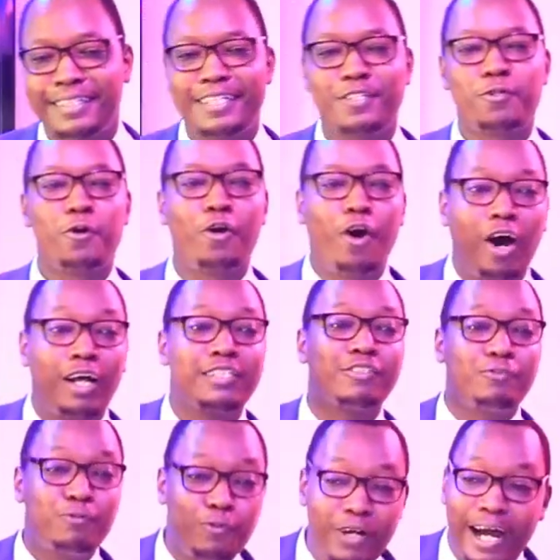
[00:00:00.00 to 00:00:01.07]
So God's
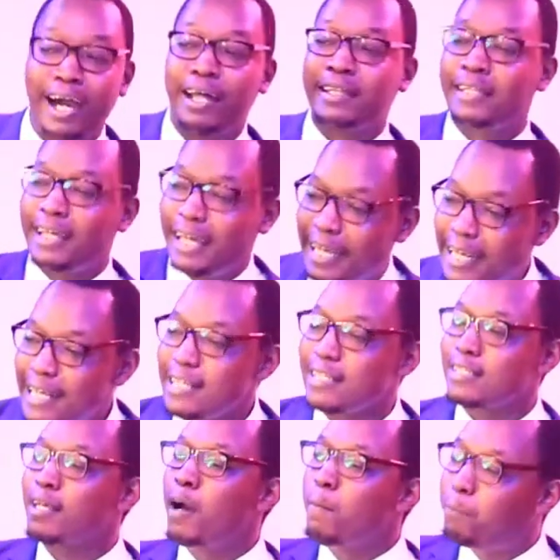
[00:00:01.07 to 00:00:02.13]
wrath
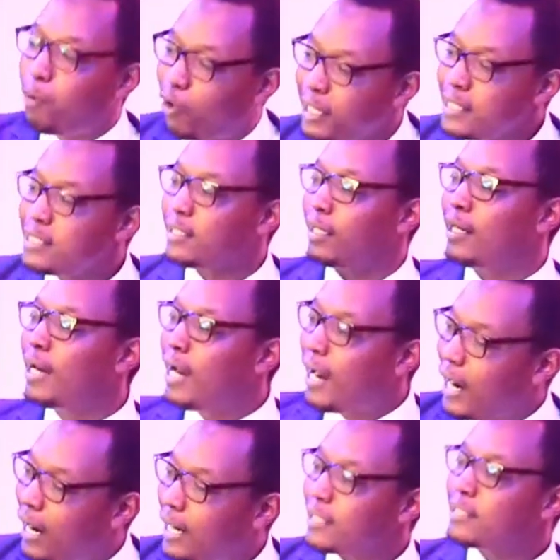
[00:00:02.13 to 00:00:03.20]
is pointed
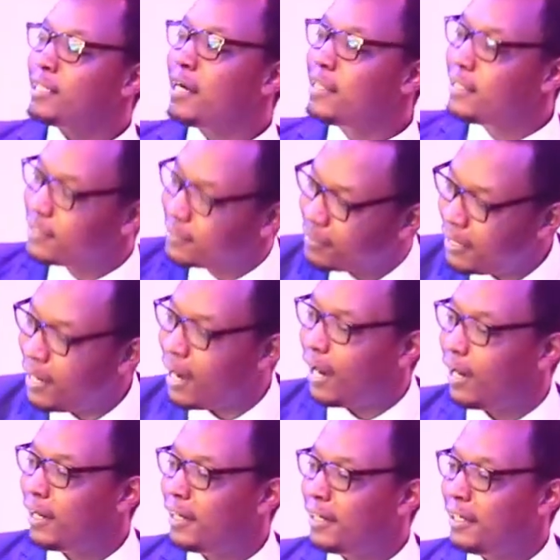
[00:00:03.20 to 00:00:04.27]
at the
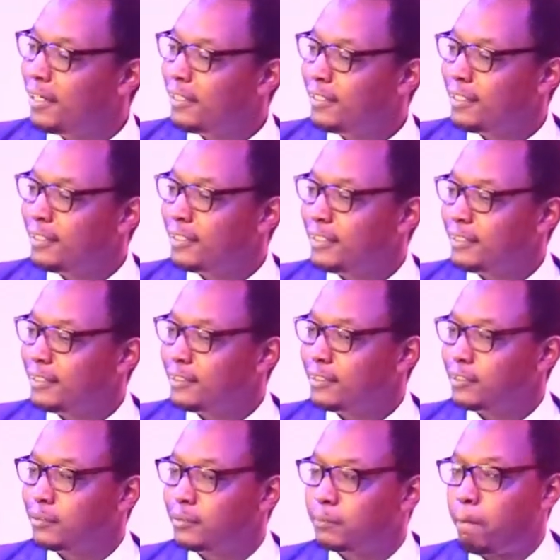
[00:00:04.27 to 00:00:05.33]
sinner.
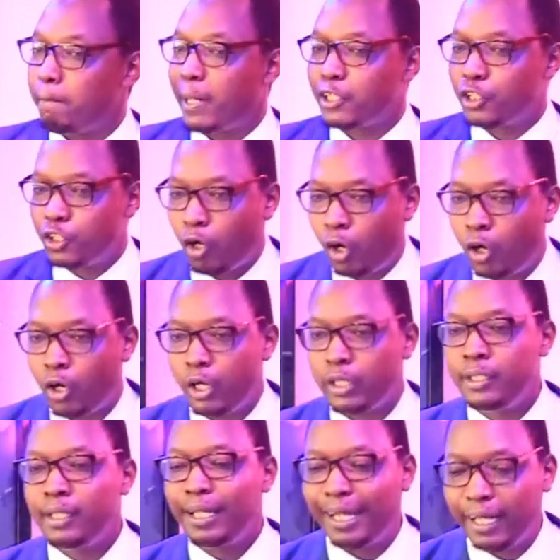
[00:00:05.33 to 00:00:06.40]
But
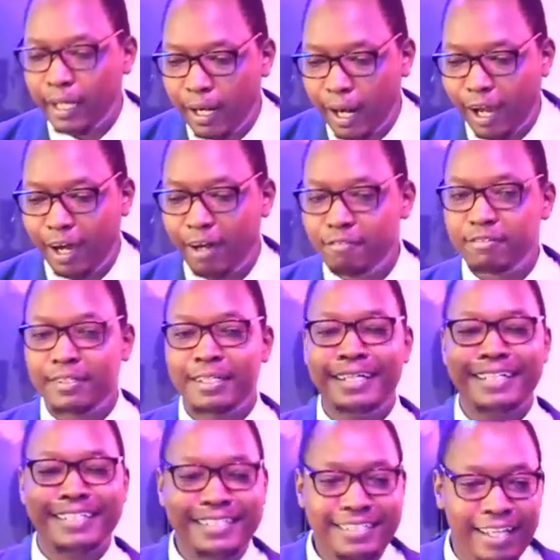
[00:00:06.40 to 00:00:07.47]
God in love
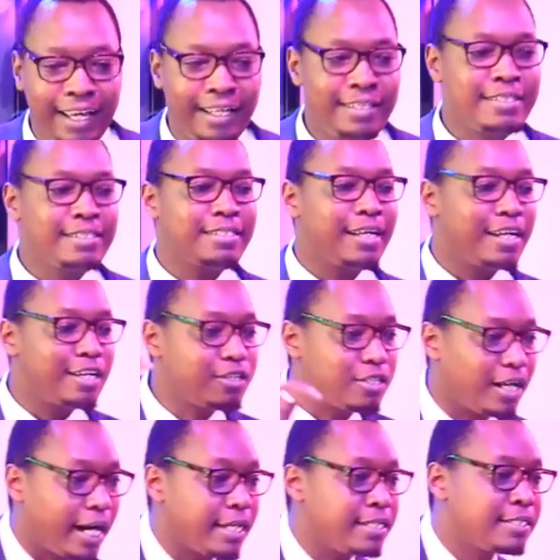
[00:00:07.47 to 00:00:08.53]
sends
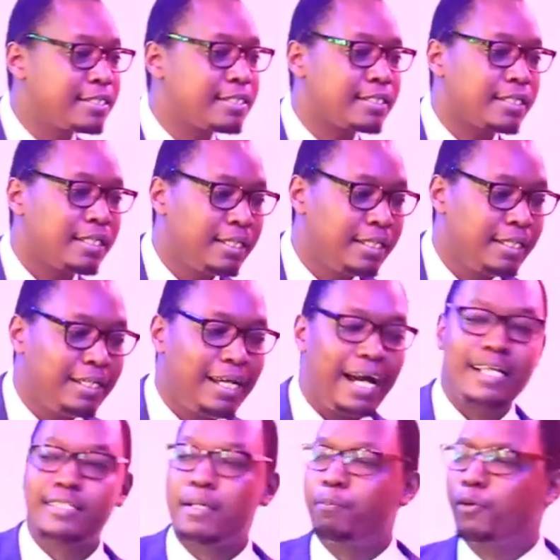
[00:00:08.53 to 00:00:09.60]
Christ
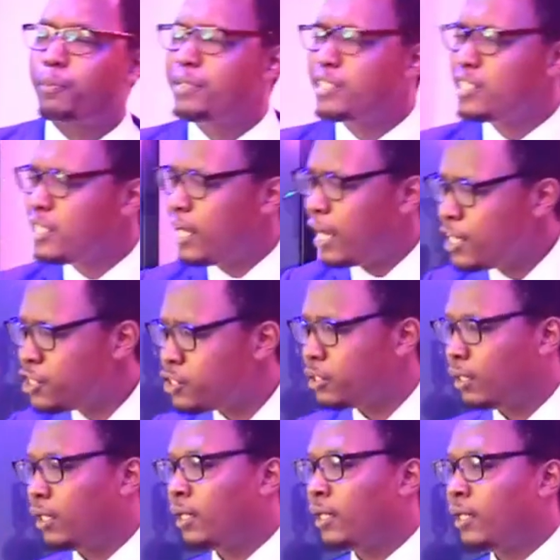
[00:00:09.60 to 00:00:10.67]
as a
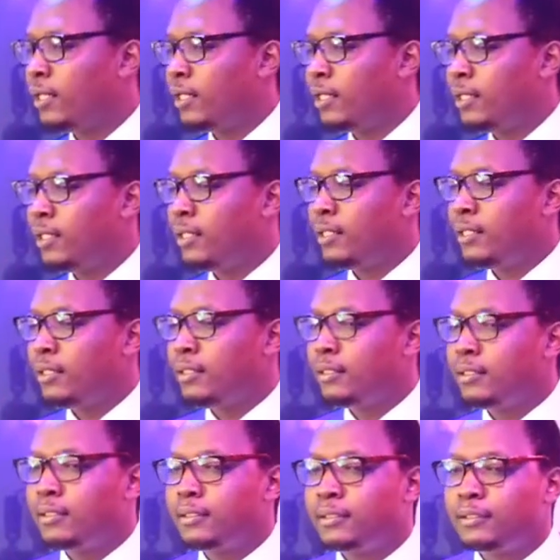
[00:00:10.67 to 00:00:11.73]
propitiation
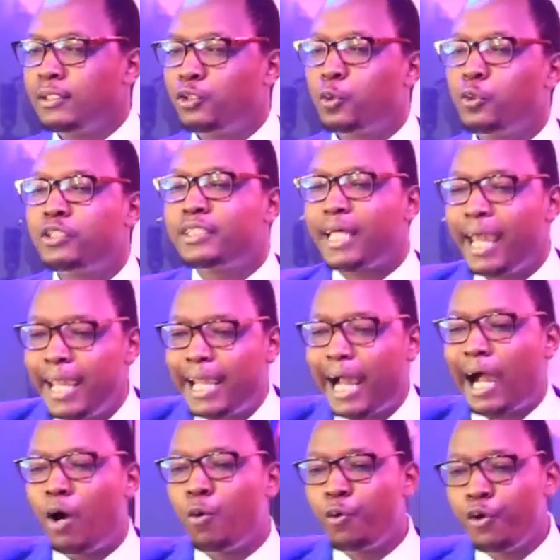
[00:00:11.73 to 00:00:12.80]
to take
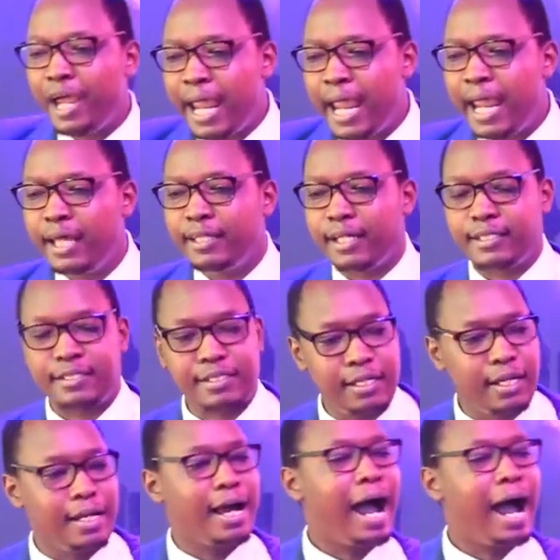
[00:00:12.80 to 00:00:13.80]
away the sin.